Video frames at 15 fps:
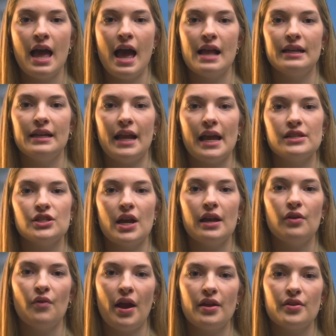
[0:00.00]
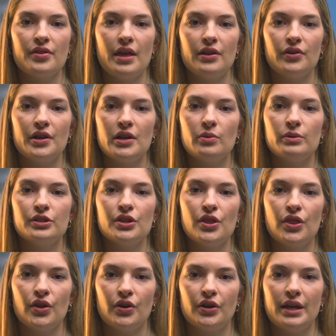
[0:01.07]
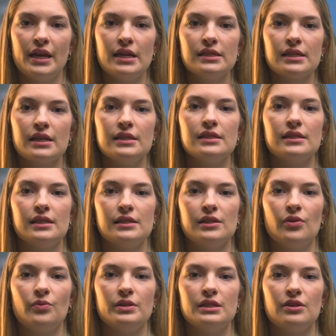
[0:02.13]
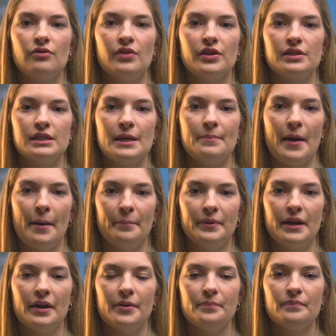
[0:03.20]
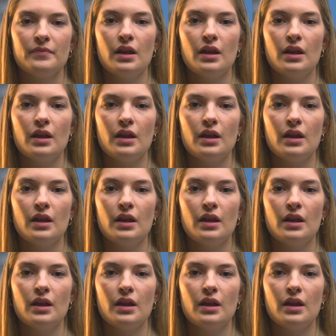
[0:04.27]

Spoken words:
and an AHI greater than or equal to 30 is consistent with severe sleep apnea.